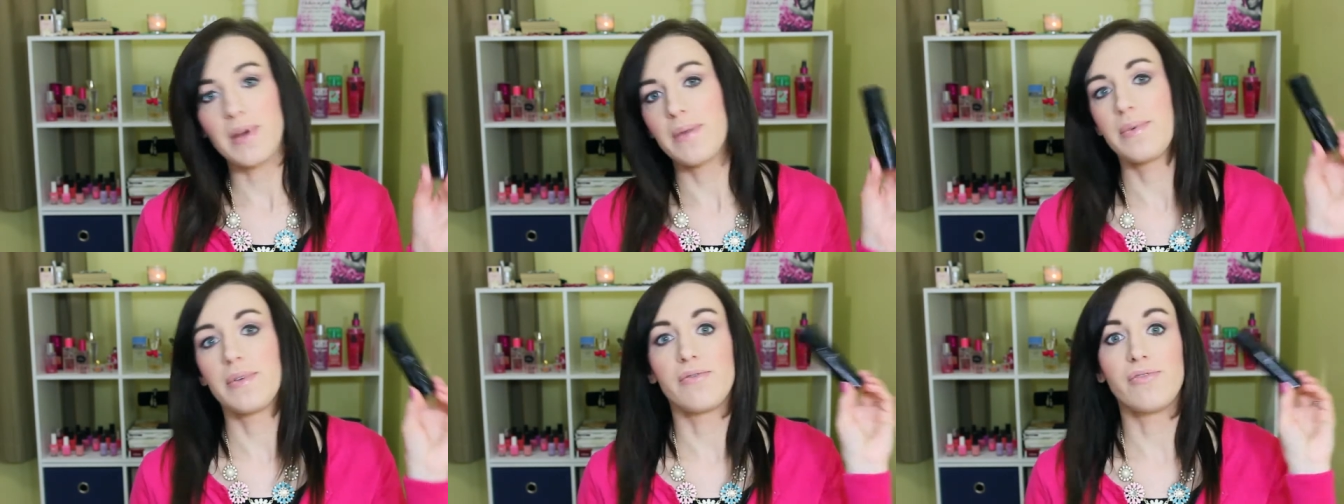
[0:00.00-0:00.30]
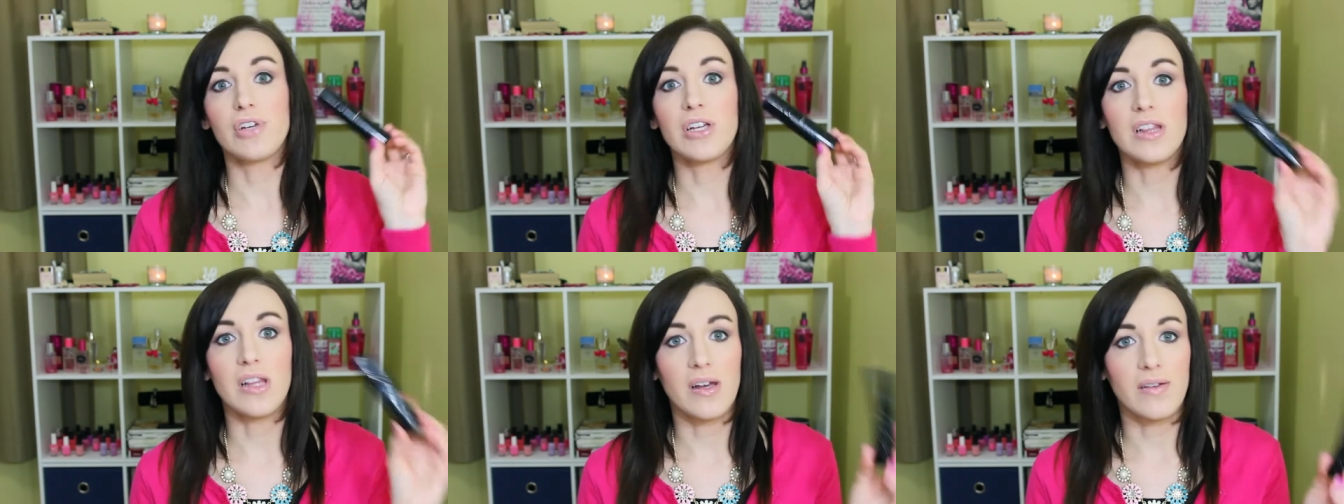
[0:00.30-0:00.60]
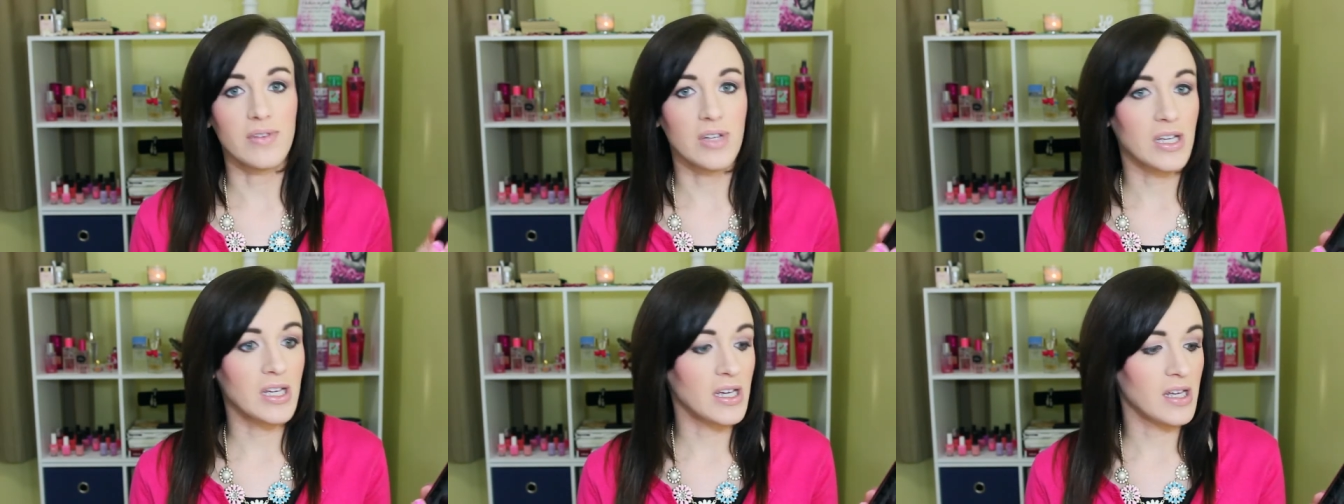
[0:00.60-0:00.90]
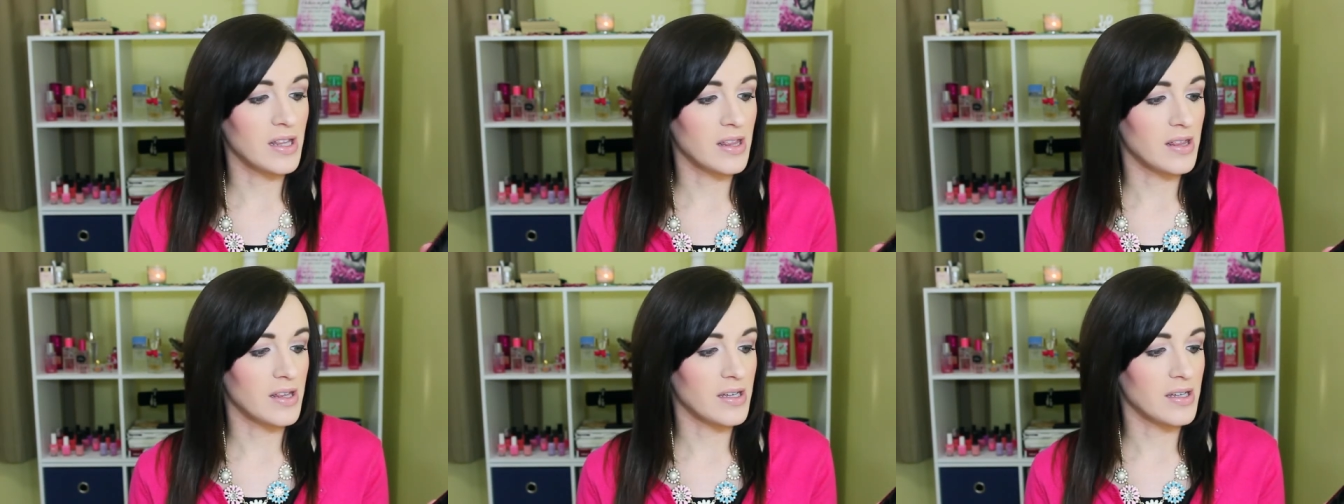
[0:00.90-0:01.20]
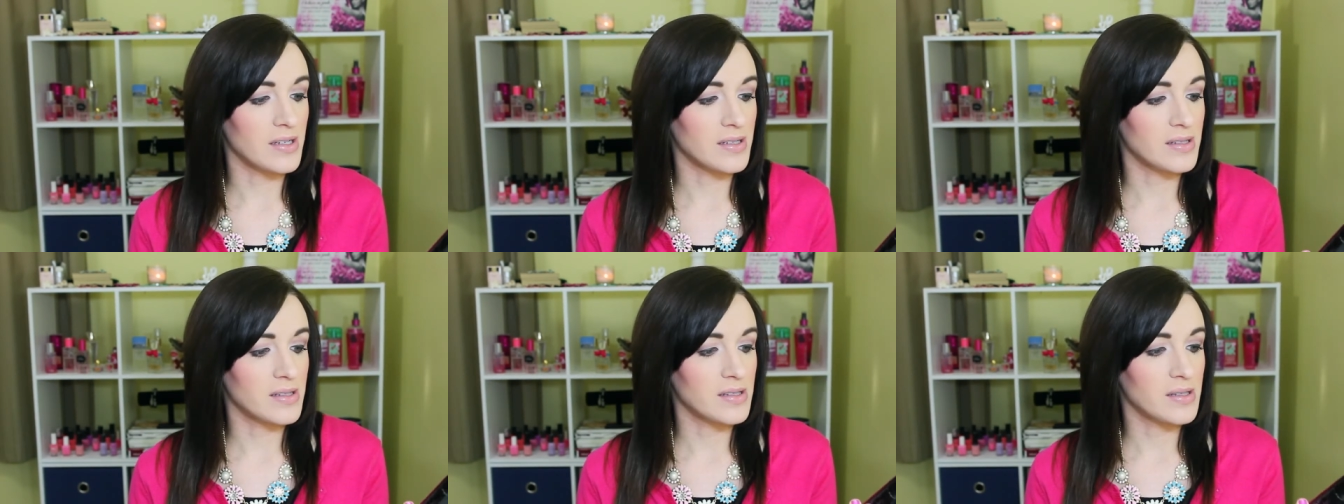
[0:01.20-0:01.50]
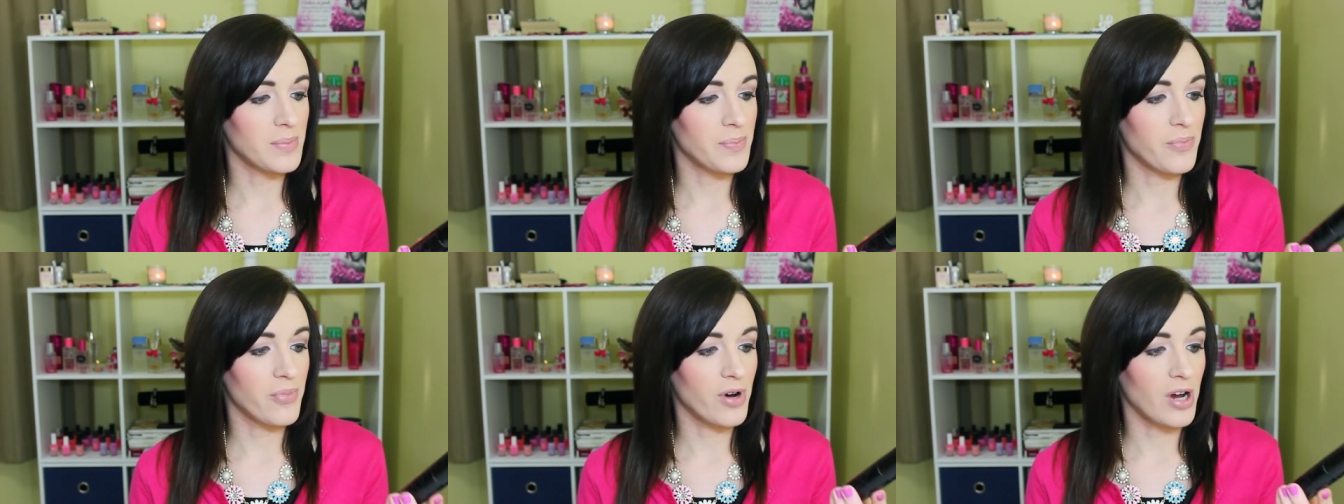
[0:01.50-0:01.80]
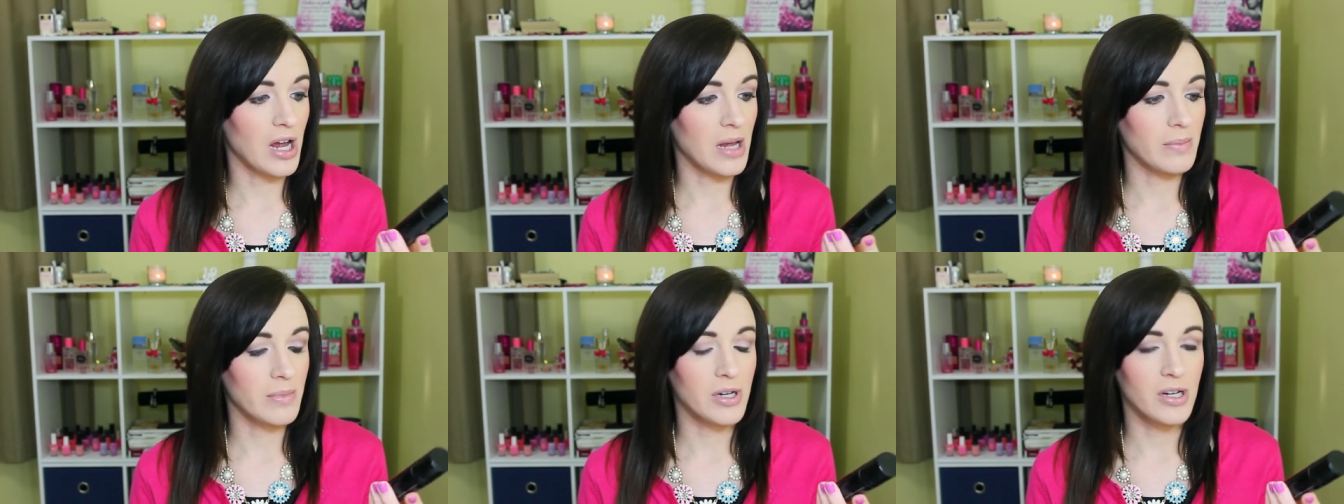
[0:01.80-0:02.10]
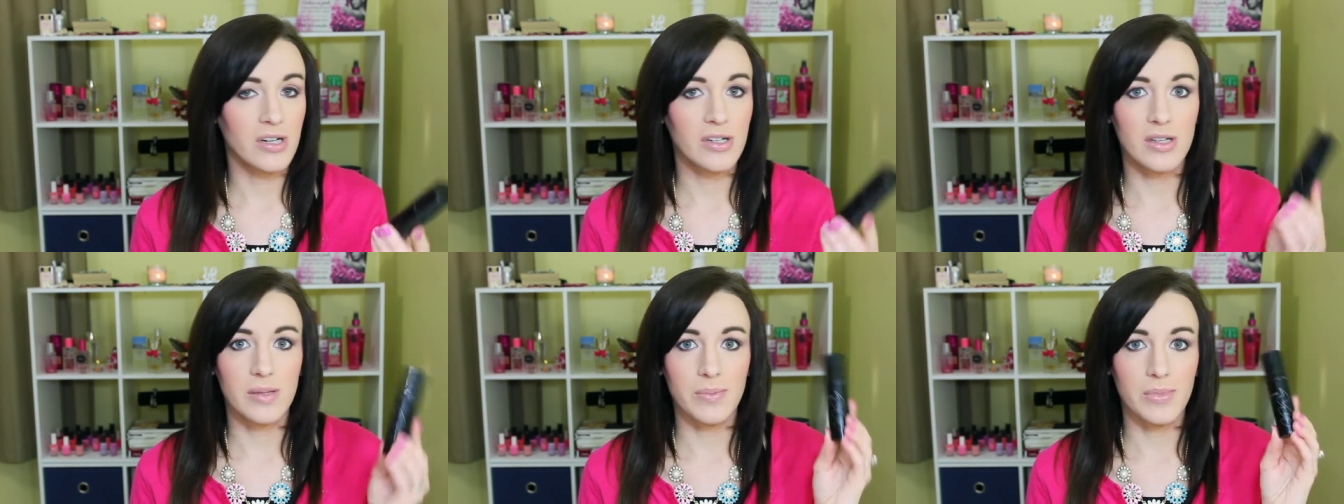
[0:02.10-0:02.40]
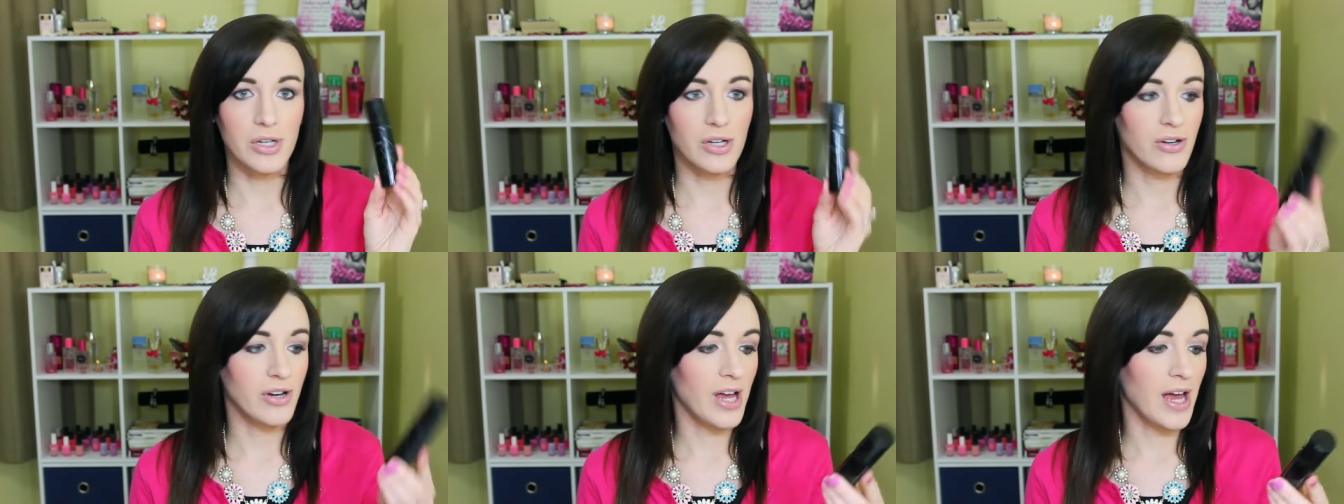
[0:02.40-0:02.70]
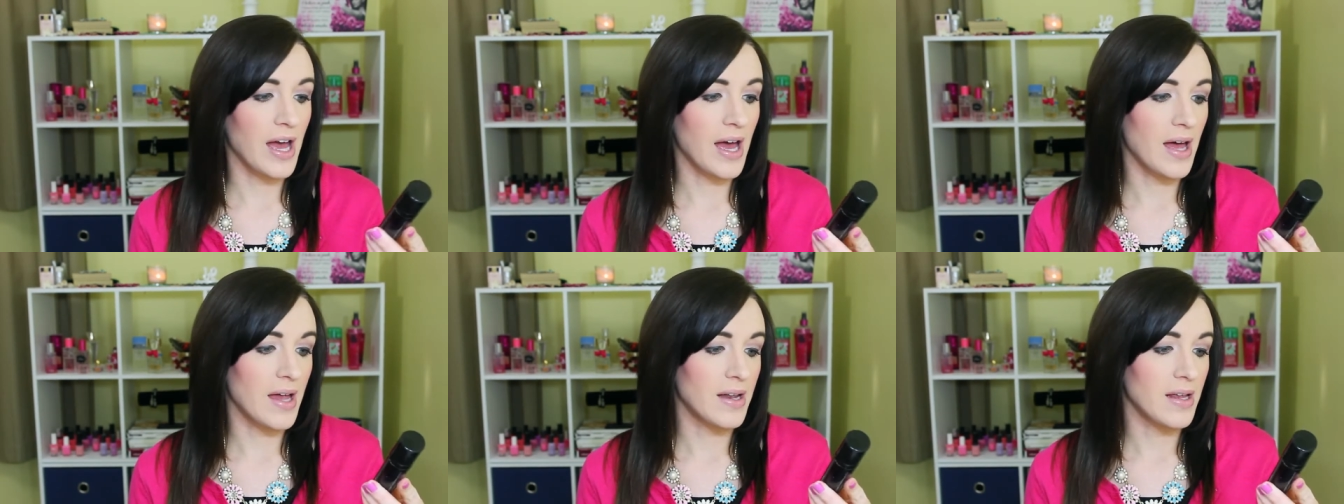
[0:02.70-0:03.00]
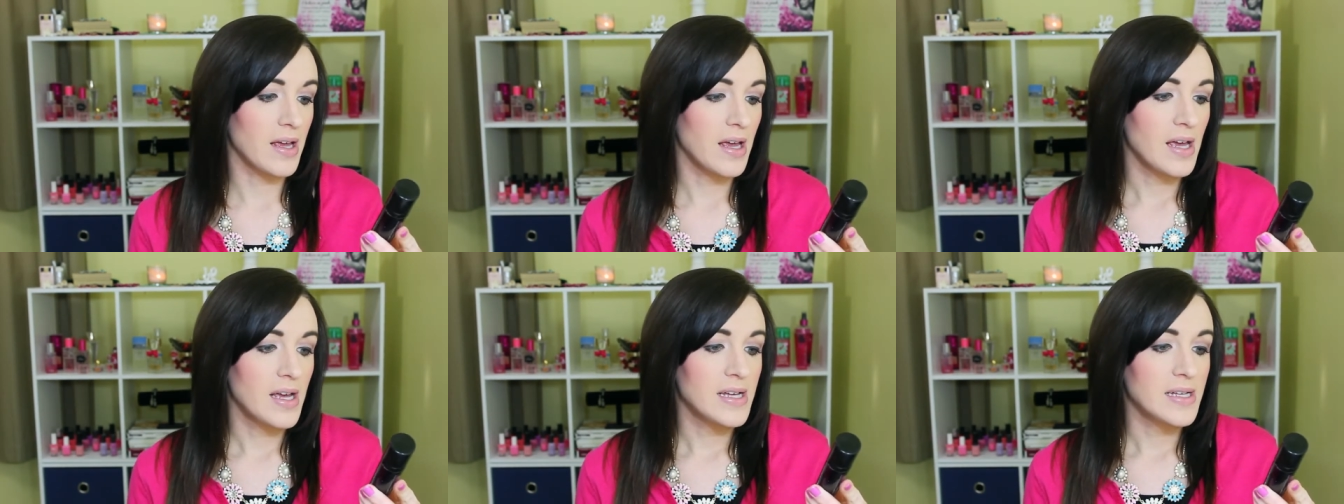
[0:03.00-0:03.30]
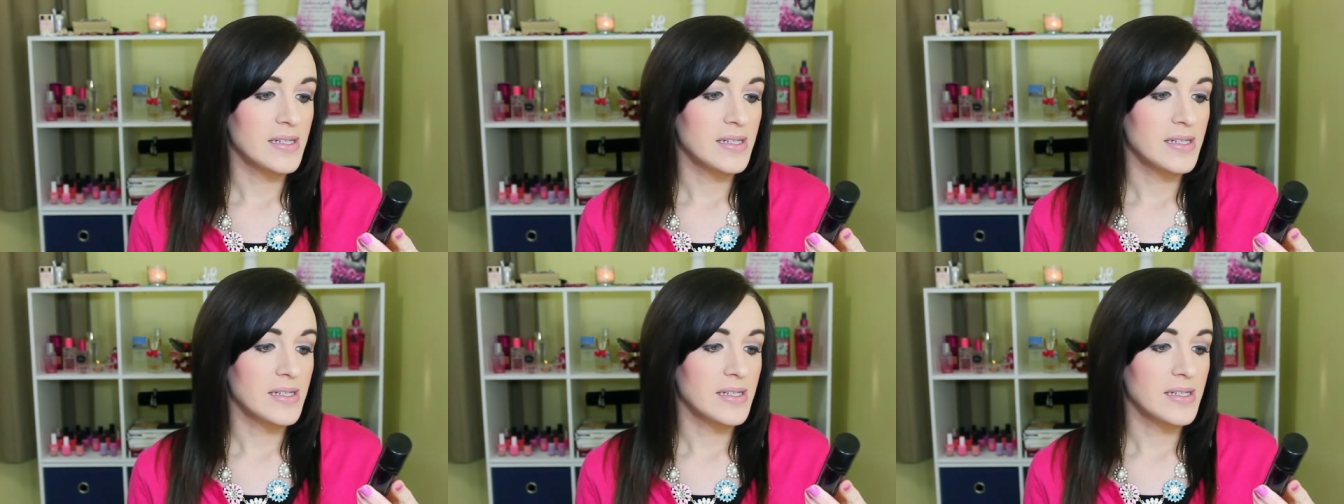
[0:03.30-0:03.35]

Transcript: I've been really loving this primer, the Murad